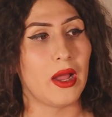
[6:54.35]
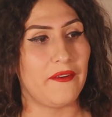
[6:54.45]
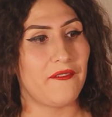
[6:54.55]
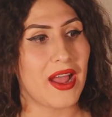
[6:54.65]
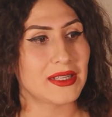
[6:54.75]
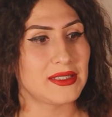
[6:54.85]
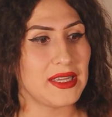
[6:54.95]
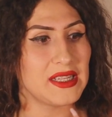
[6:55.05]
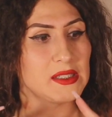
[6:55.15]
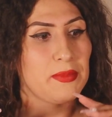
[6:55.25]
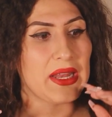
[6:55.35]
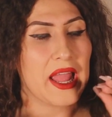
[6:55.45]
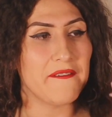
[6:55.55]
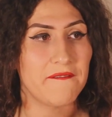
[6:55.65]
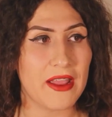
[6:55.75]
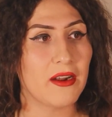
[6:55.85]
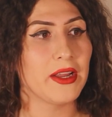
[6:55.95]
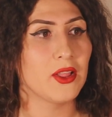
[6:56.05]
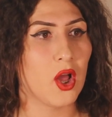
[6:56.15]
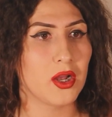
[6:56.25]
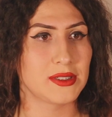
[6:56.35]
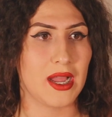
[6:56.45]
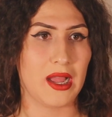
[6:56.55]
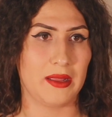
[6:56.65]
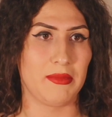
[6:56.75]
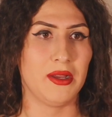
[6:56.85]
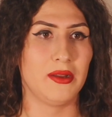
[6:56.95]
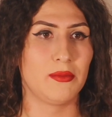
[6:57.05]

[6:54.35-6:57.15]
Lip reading: In fact, it's been a very long time,